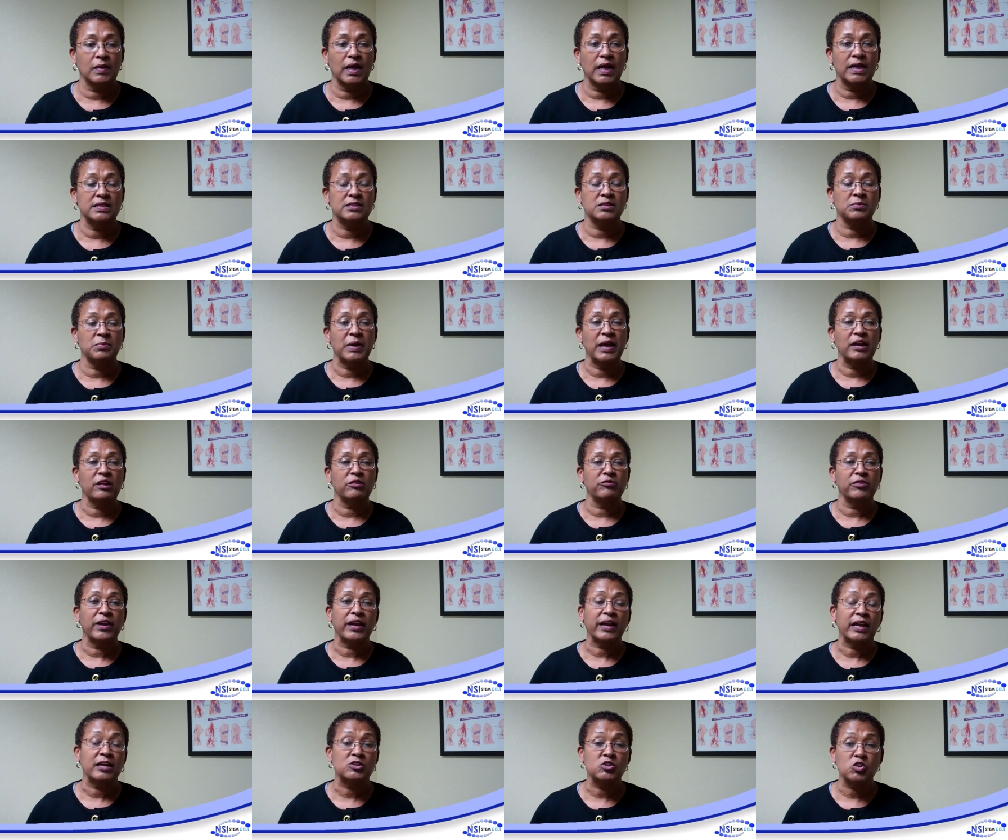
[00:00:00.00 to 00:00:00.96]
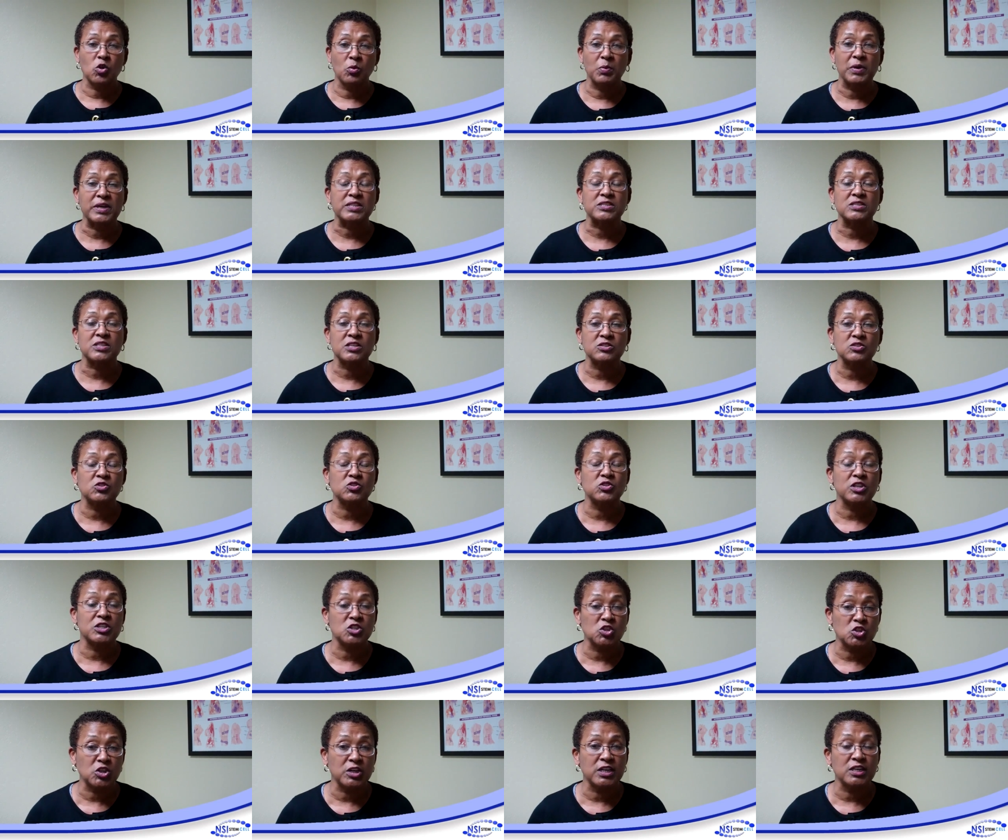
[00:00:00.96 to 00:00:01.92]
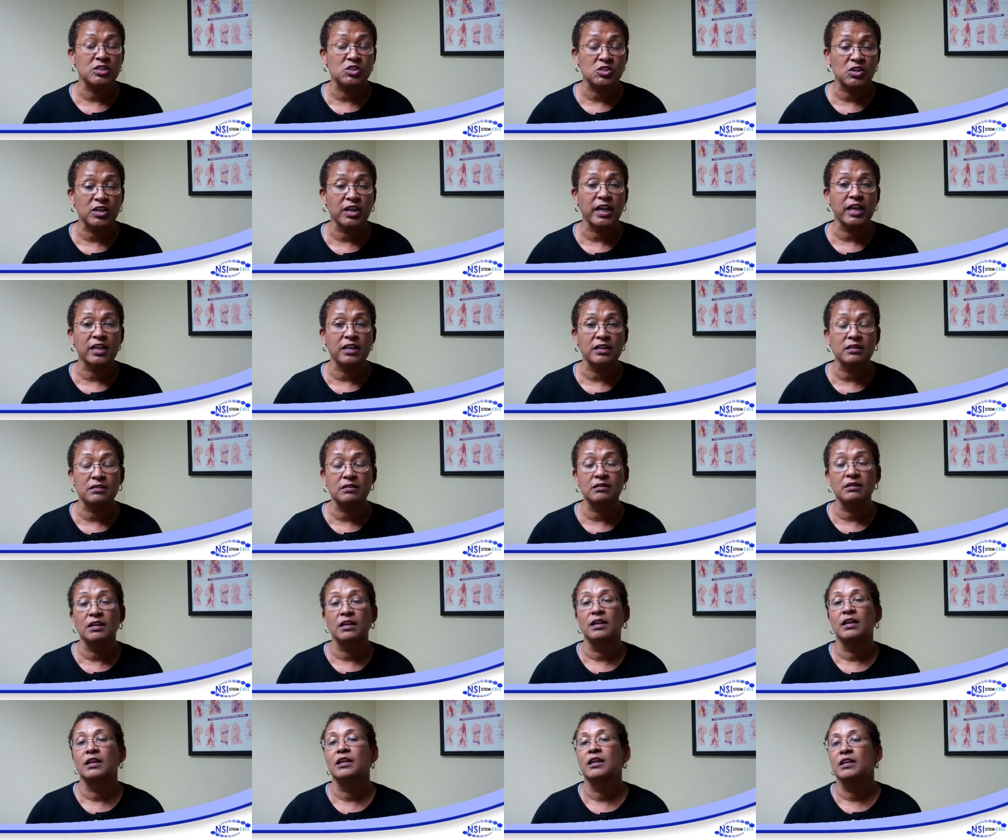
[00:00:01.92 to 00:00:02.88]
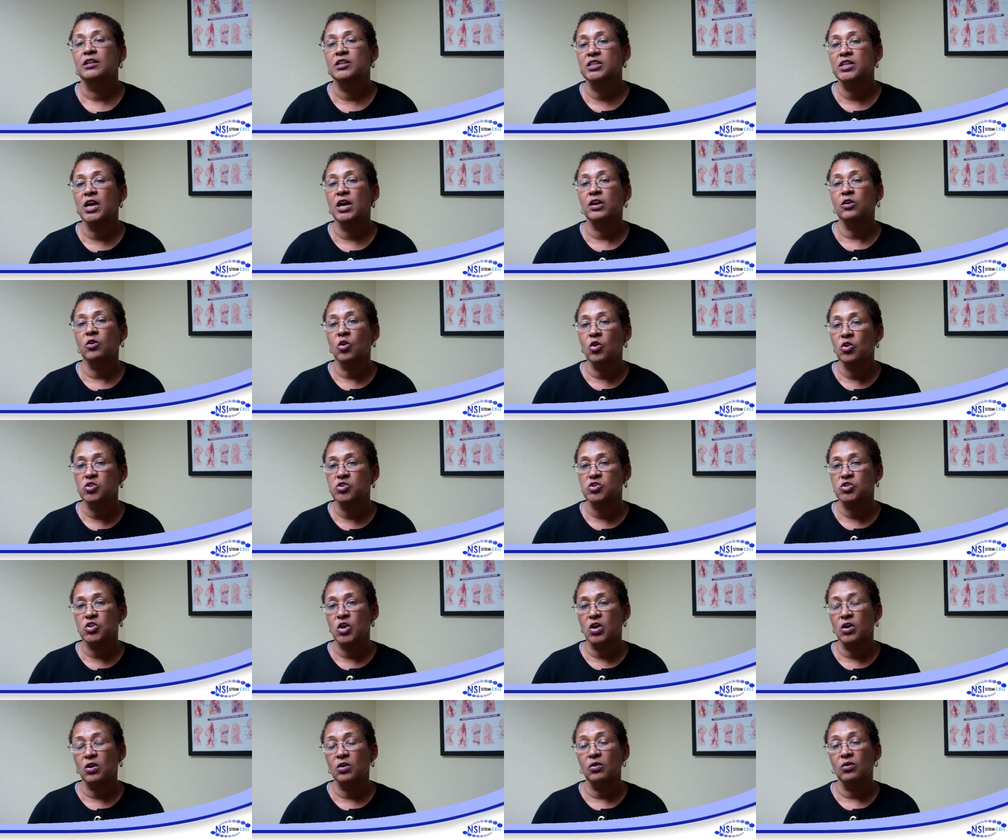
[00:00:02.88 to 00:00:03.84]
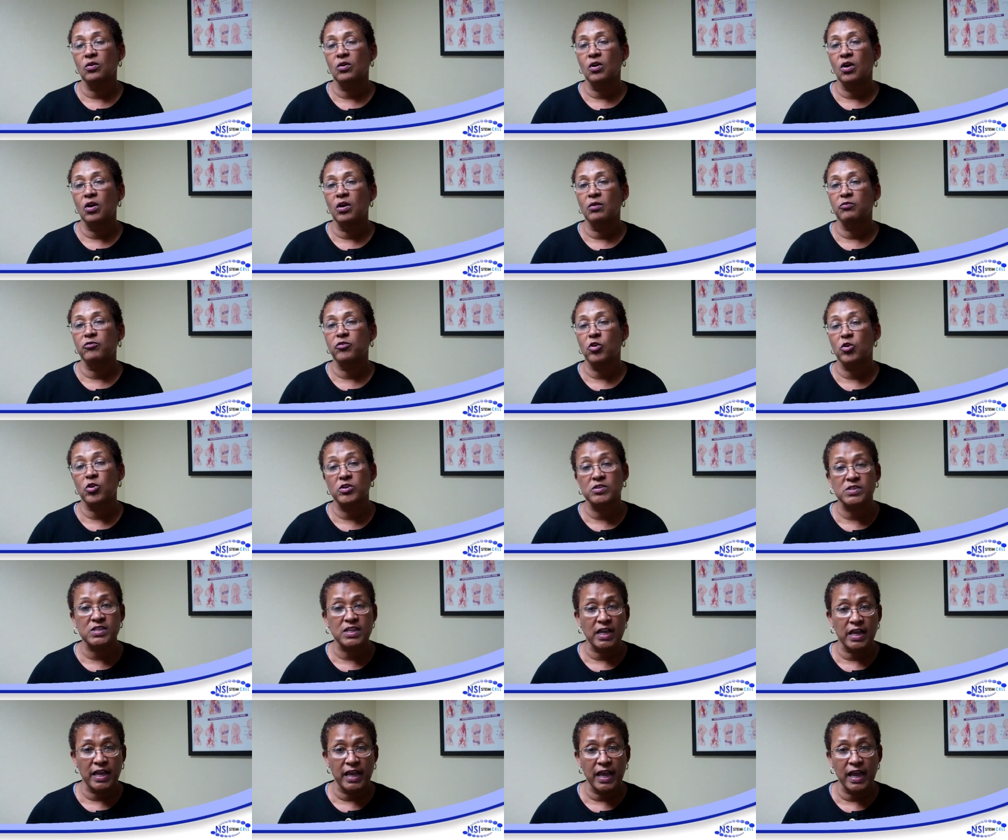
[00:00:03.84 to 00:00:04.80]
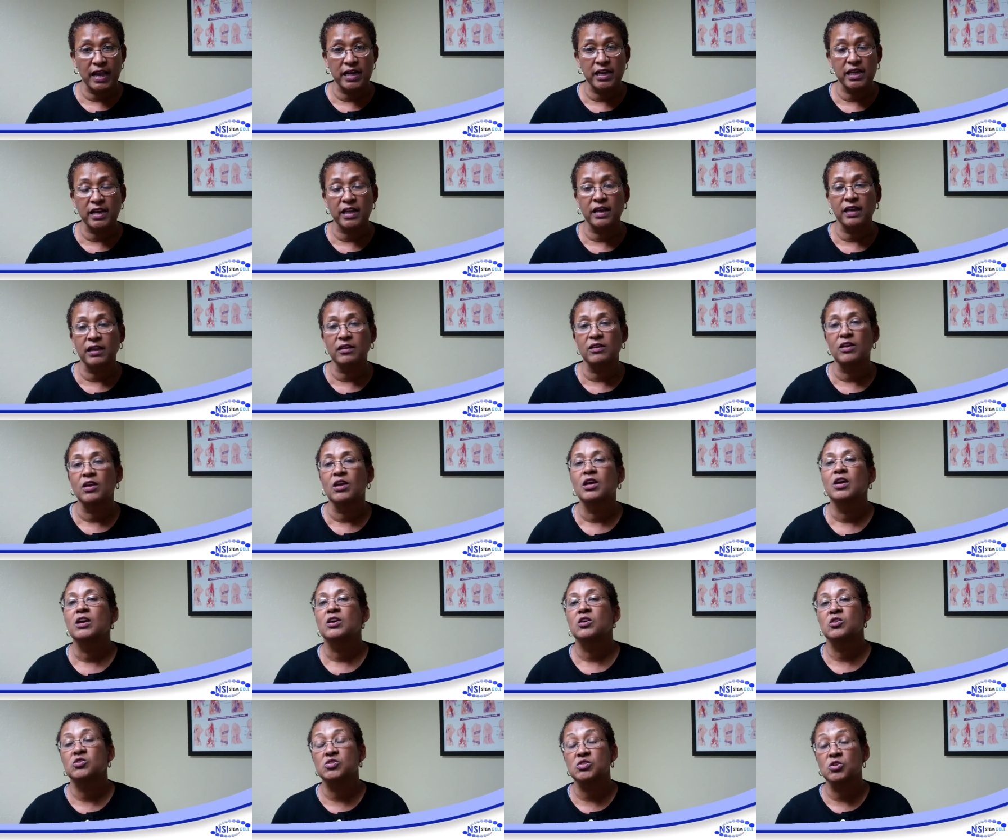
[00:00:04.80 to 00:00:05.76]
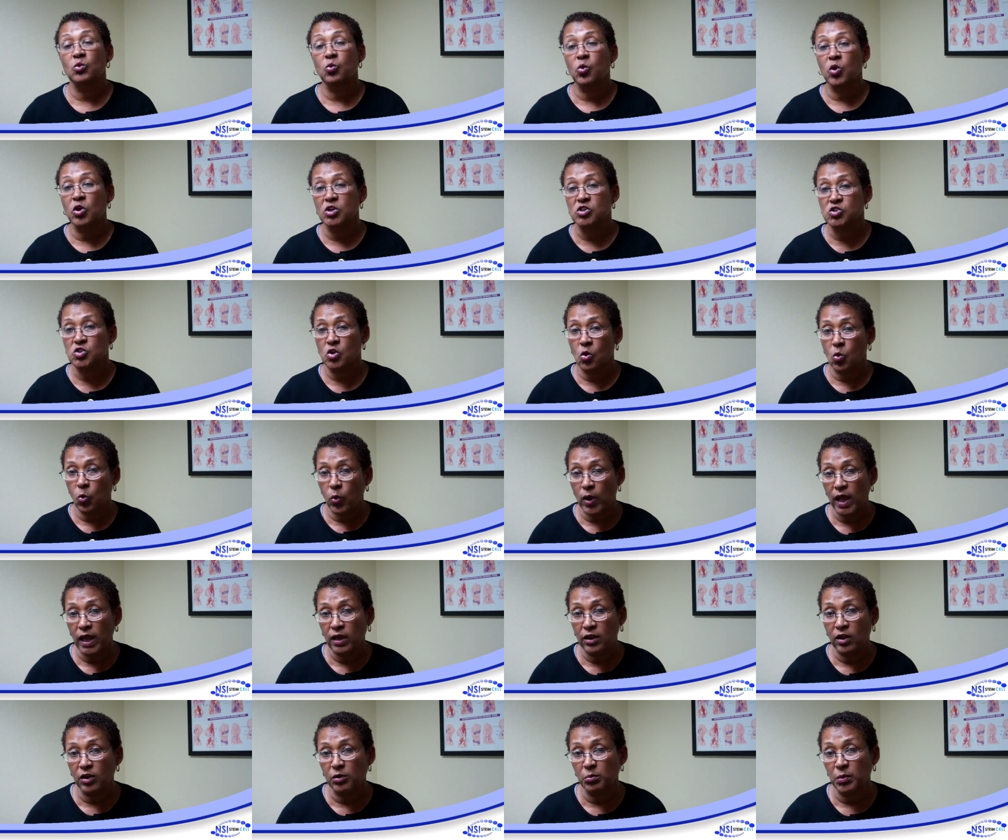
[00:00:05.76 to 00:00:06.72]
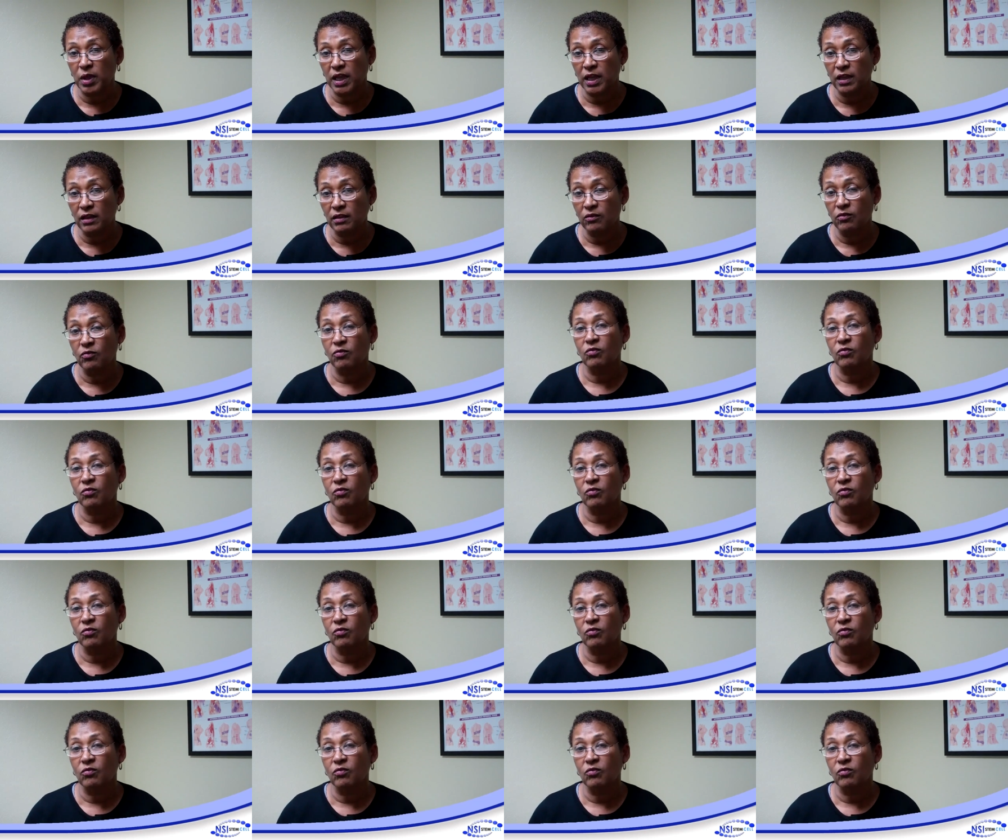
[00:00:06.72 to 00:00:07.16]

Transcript: as a matter of fact, I told my sister that she needs to get it done also uh, for her sciatica because it worked so well on me